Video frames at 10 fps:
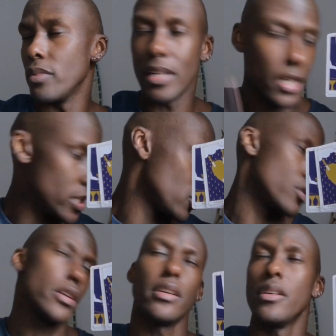
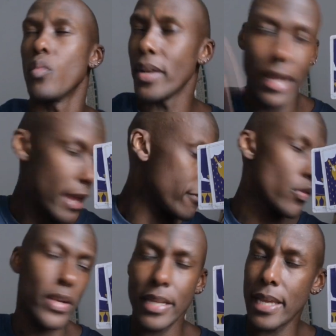religion,
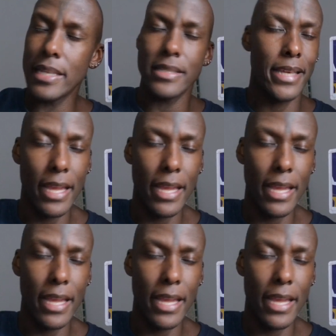whatever it is,